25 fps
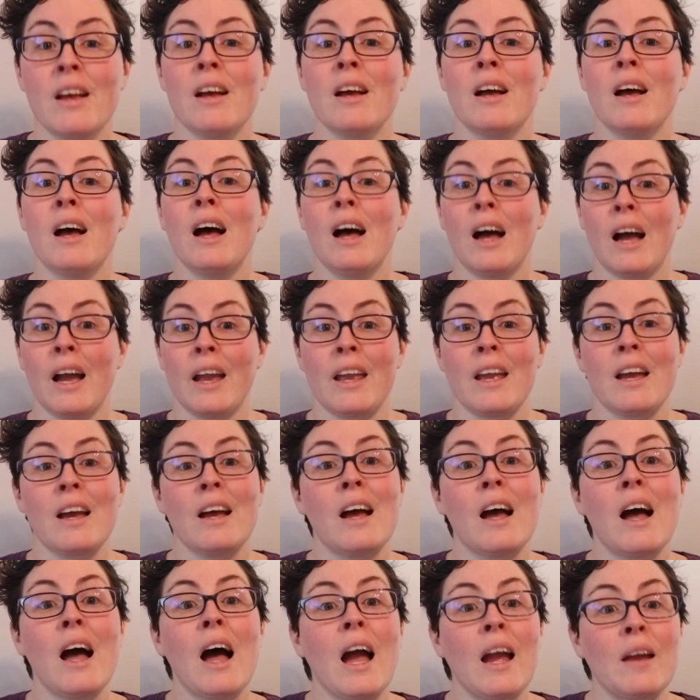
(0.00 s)
Hi,
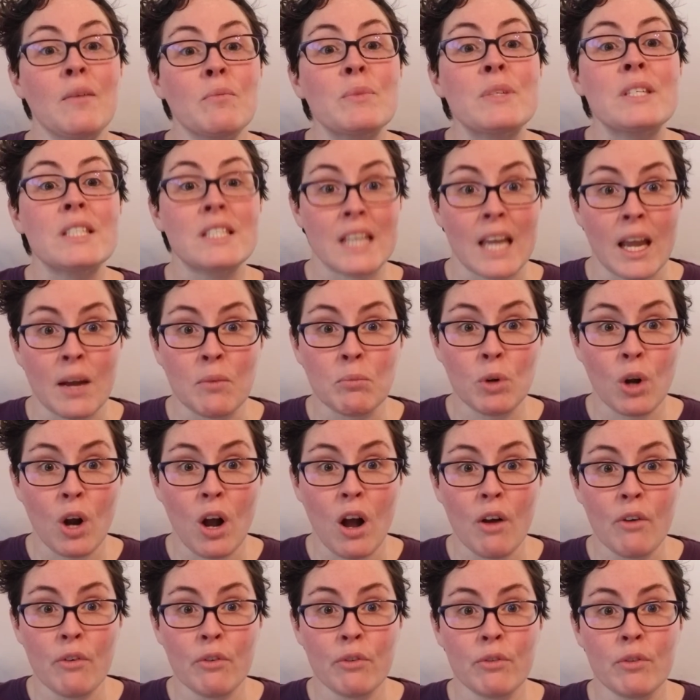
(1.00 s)
I'm Sam
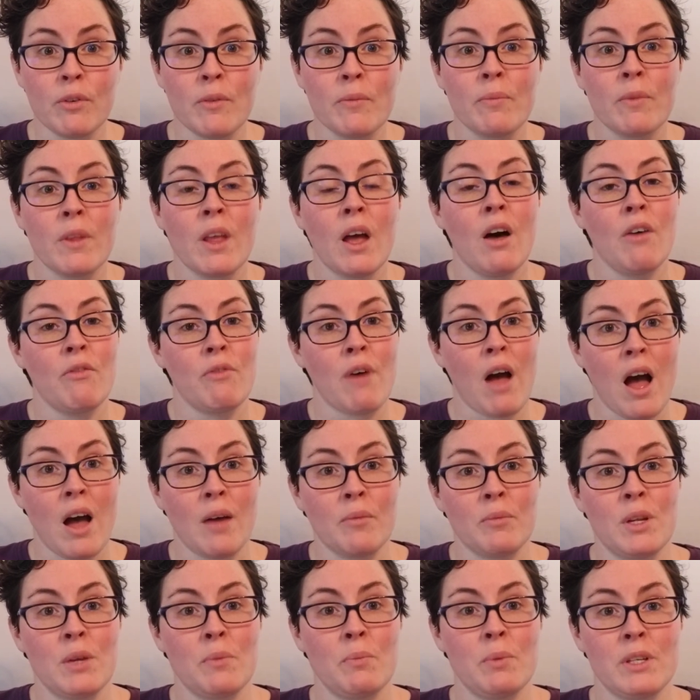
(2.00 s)
Groff of
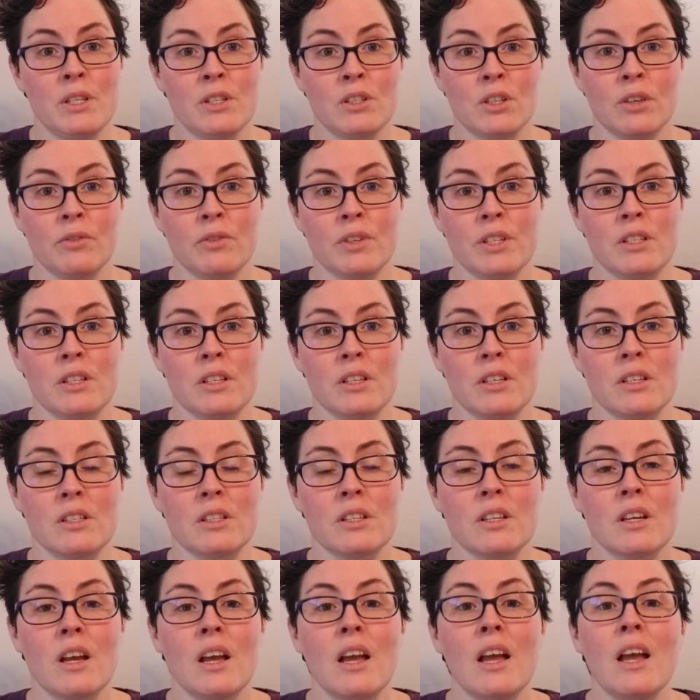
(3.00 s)
Omnibiz Services,
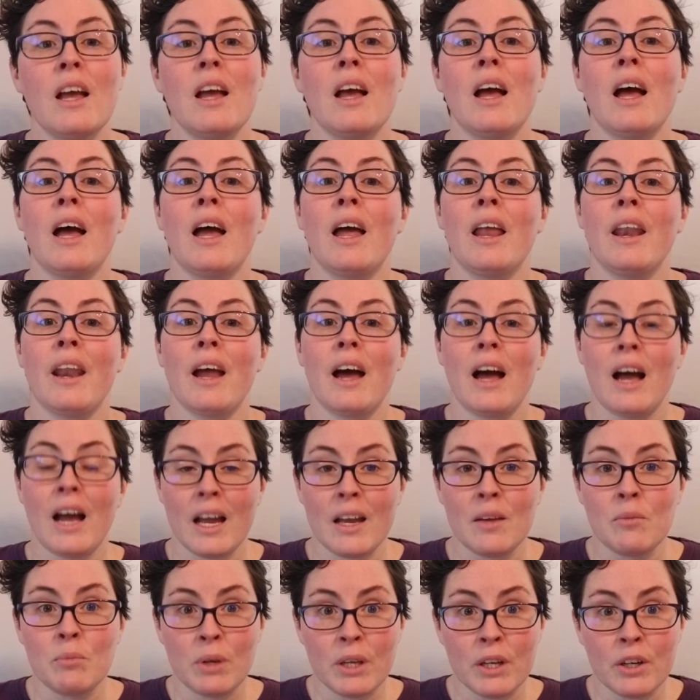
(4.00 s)
and
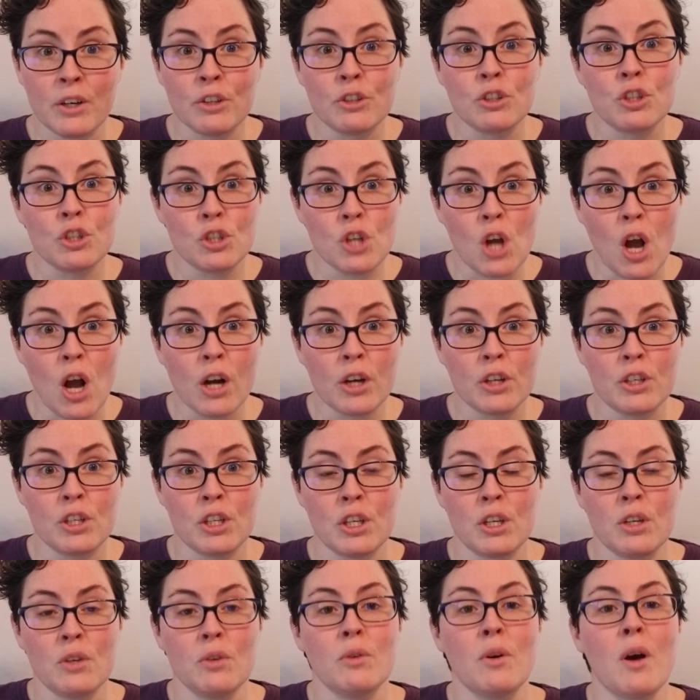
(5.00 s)
I'm here to talk to
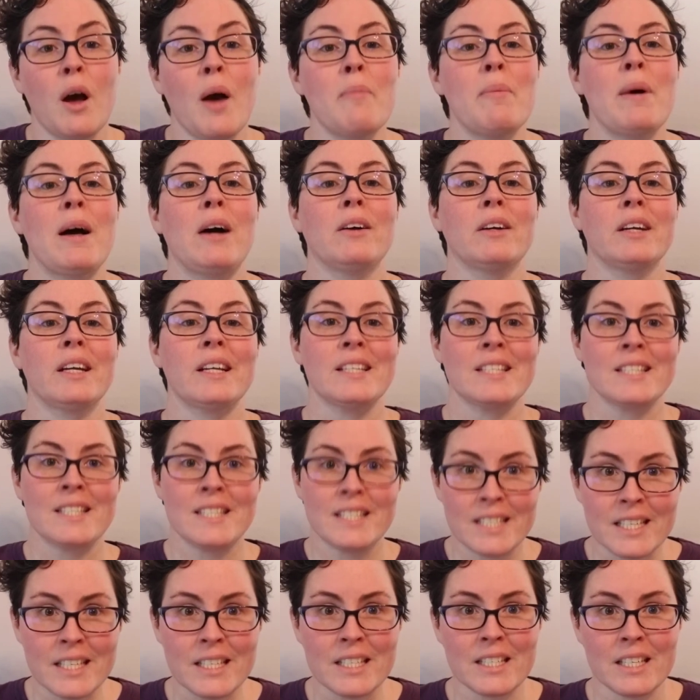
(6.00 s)
you about
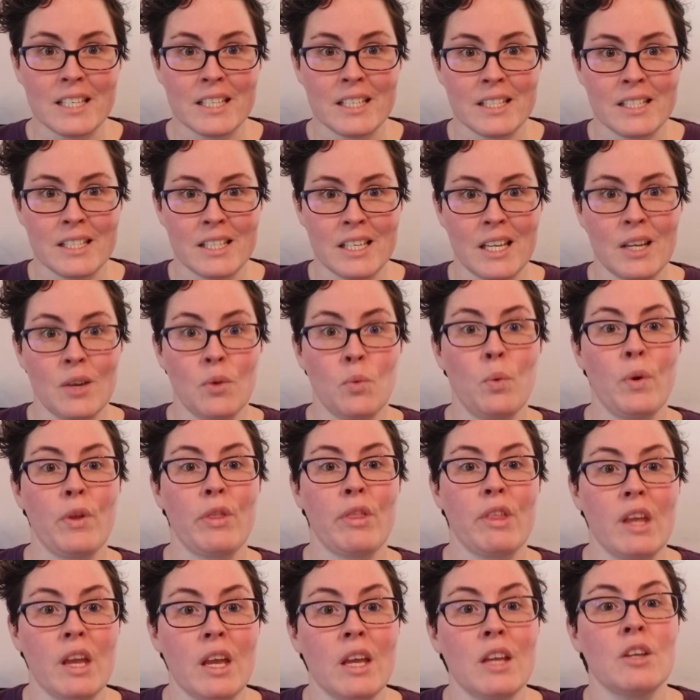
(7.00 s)
consistency
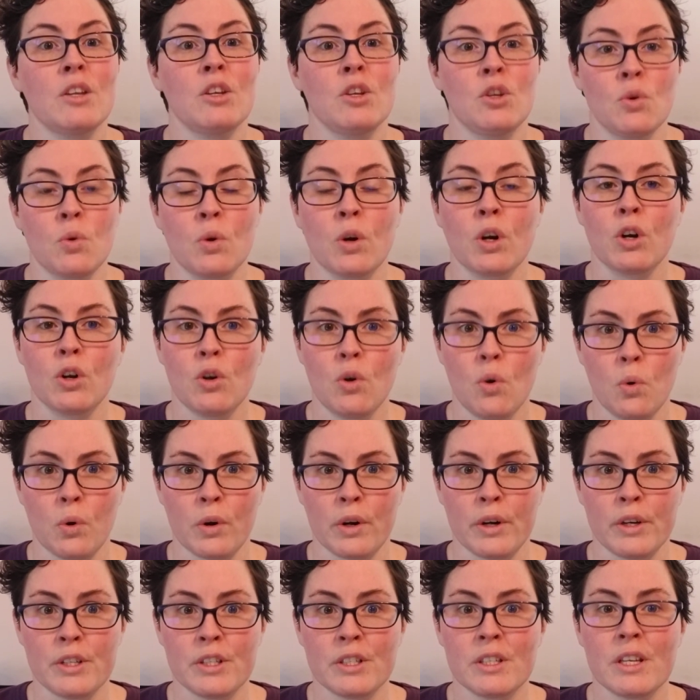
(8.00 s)
within your
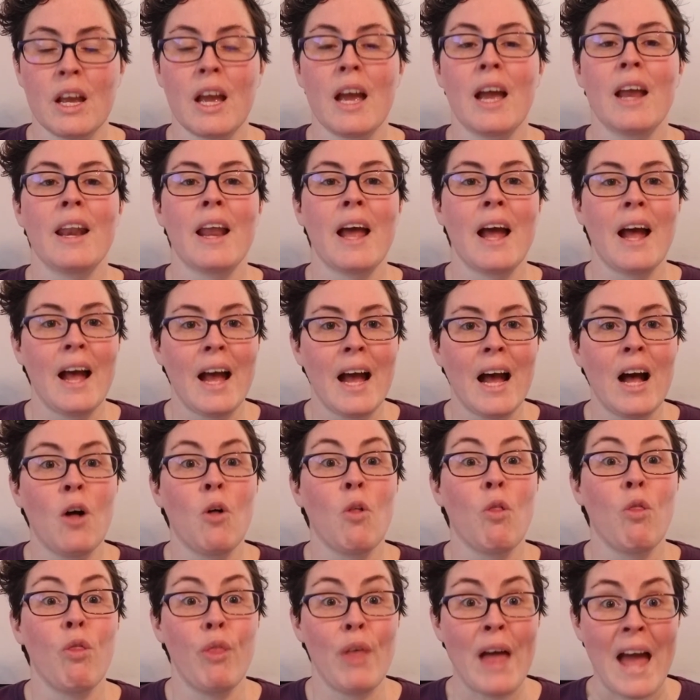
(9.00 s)
course and how
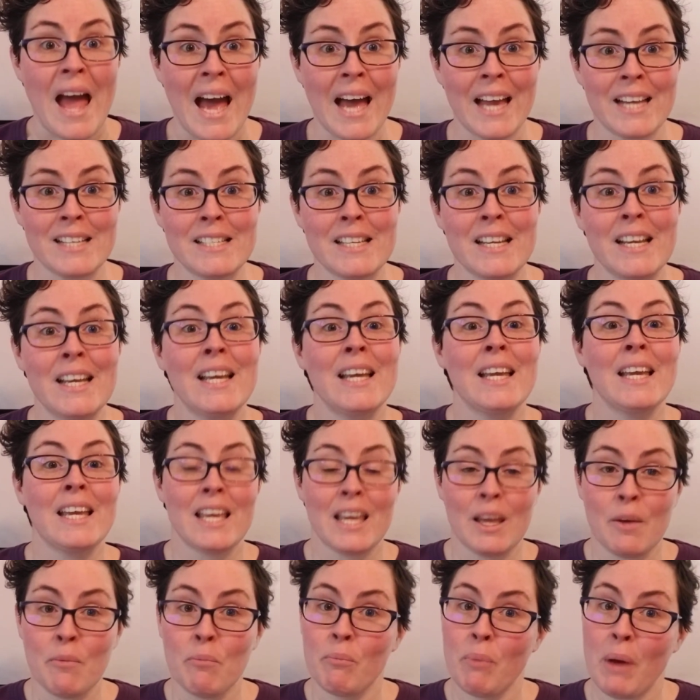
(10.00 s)
that
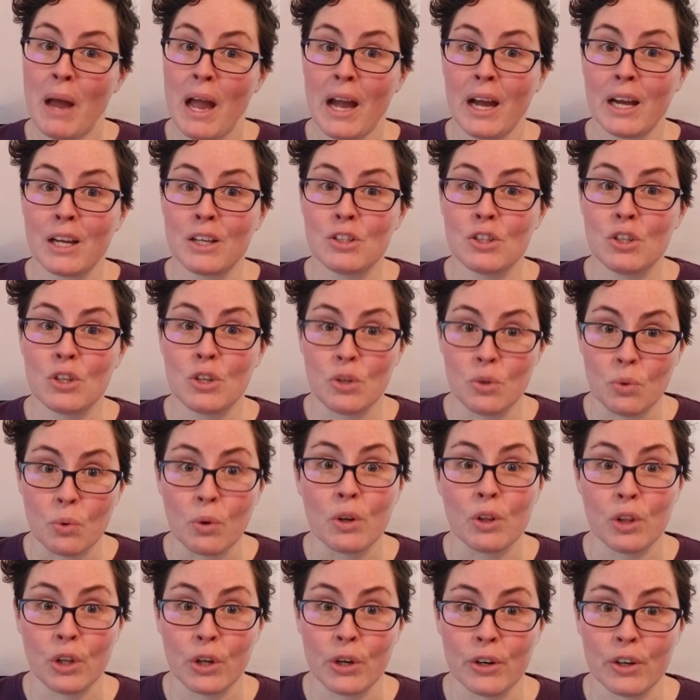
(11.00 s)
impacts your
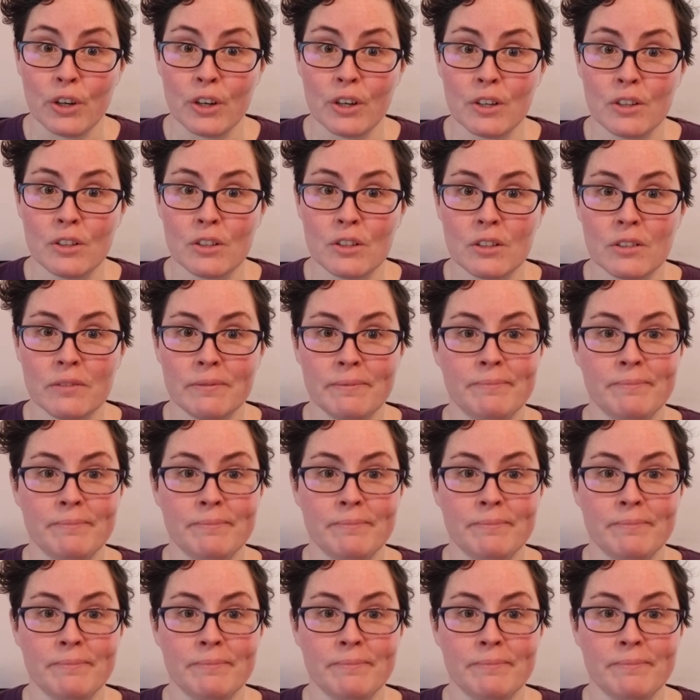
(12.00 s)
learners.